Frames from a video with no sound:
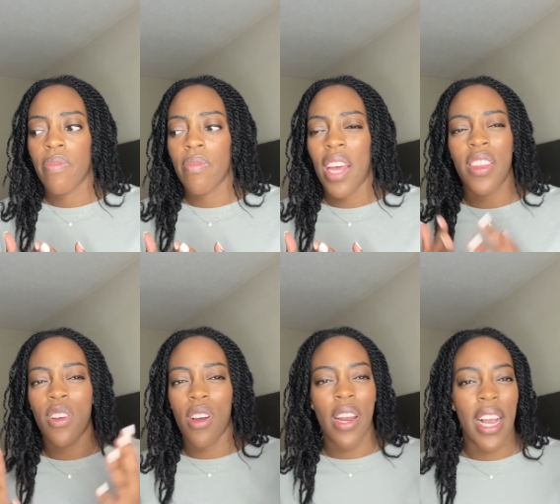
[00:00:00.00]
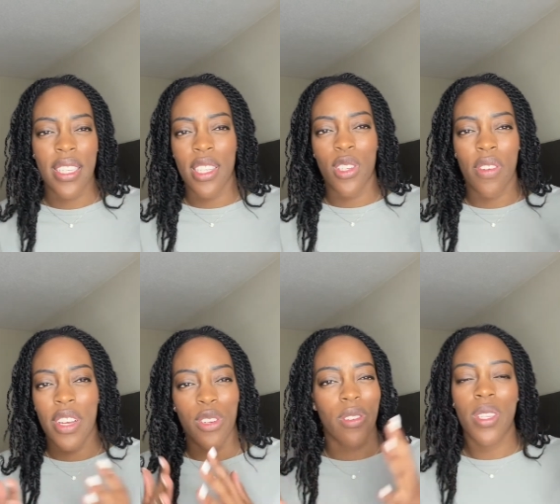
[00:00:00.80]
I think they're called exit
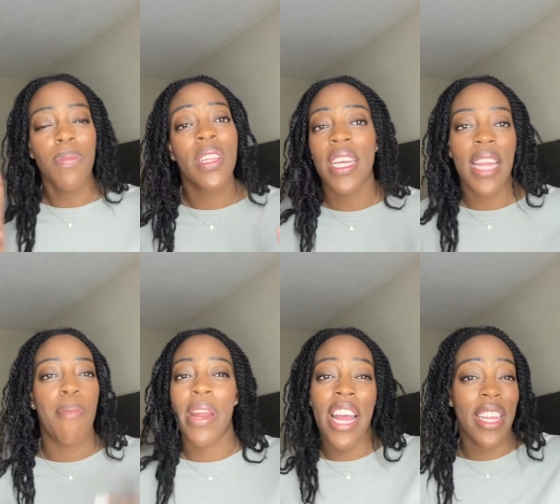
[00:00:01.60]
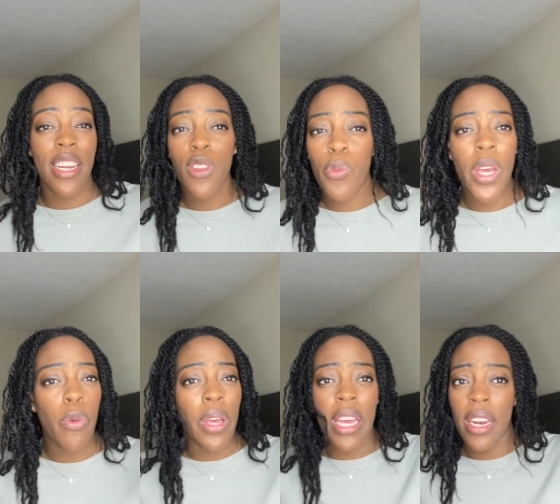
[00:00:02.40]
surveys or something like that. But at the end of the week,
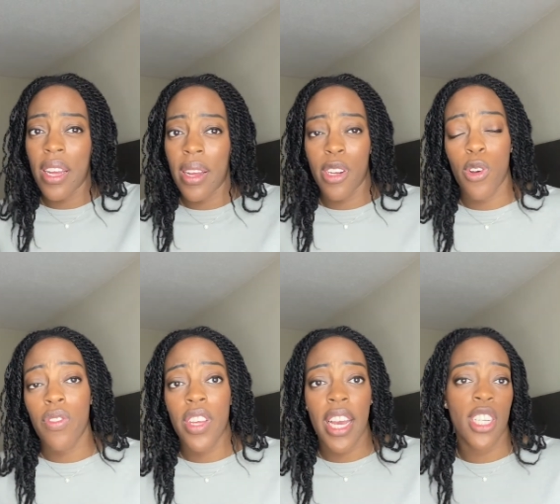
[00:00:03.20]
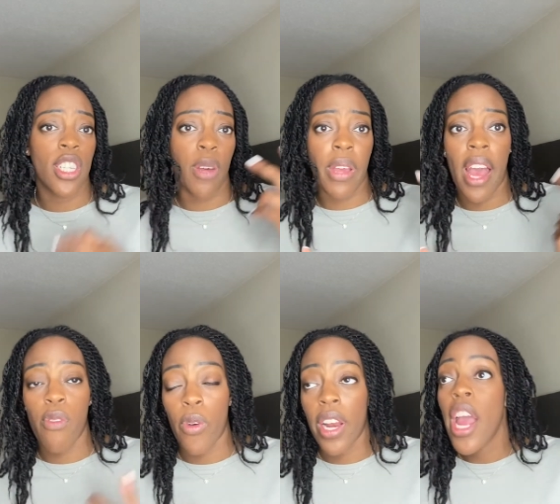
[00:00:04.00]
we get a notification that we have
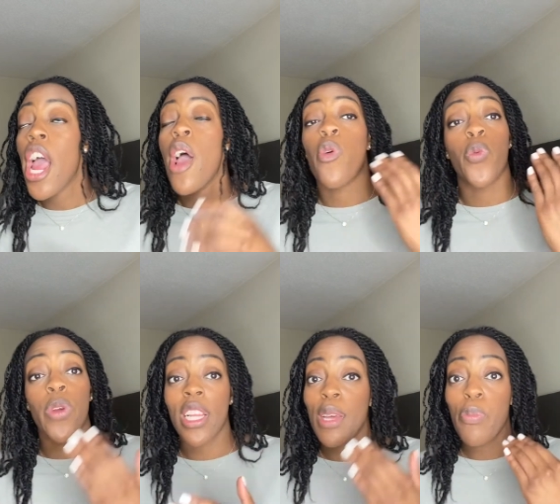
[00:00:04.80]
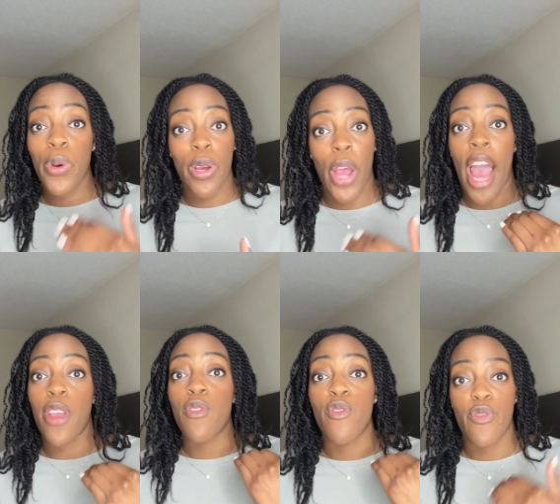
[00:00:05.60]
one. Really put how
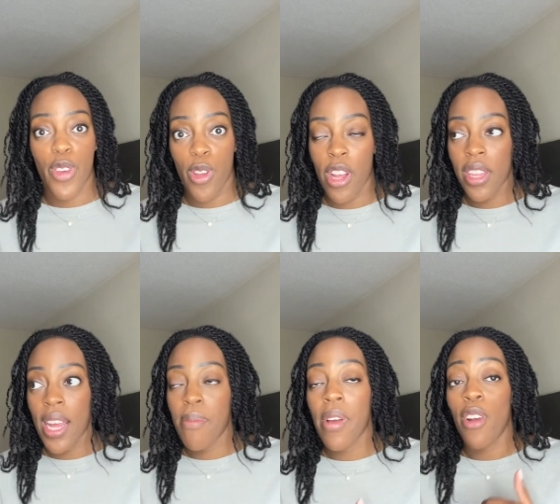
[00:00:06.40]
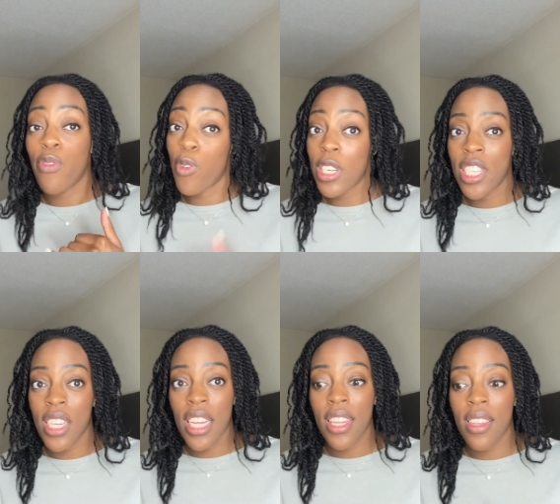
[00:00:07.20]
you feel on them.
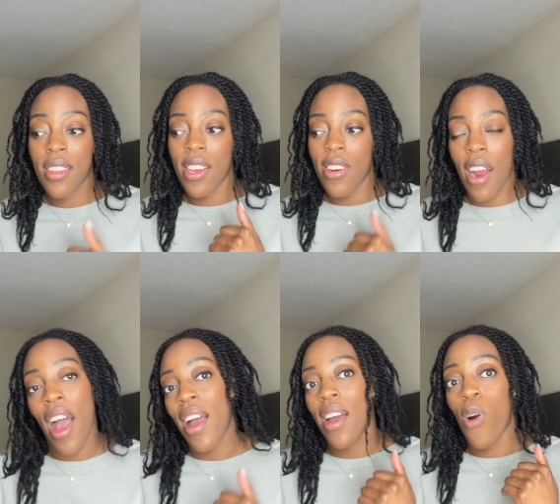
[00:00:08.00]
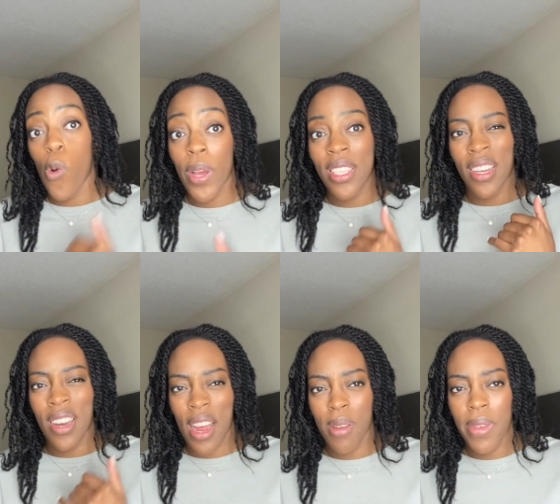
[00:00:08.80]
Unfortunately, they're not always
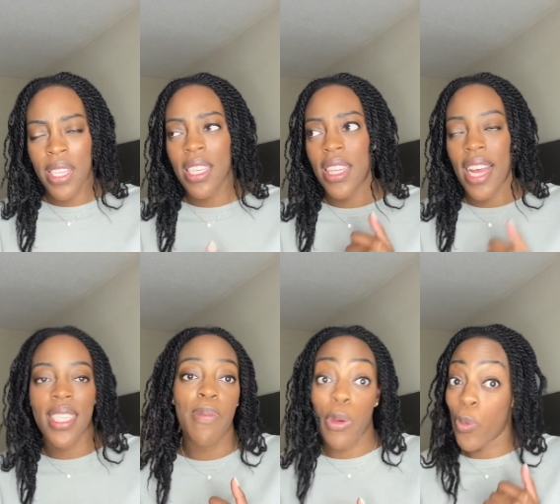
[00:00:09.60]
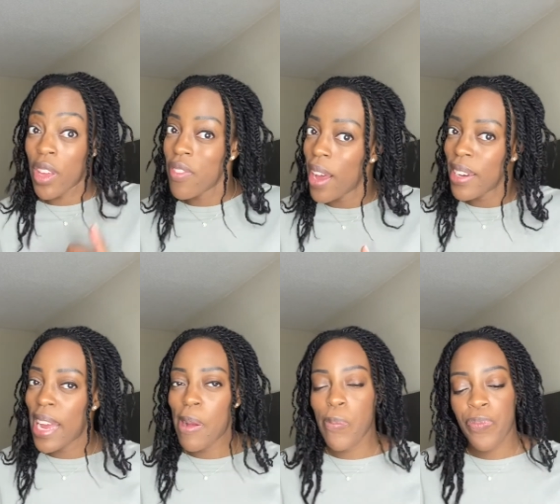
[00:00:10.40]
anonymous. And that's something we found
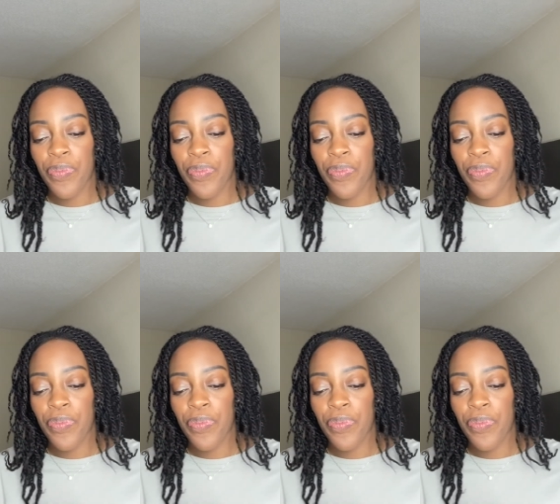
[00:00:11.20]
out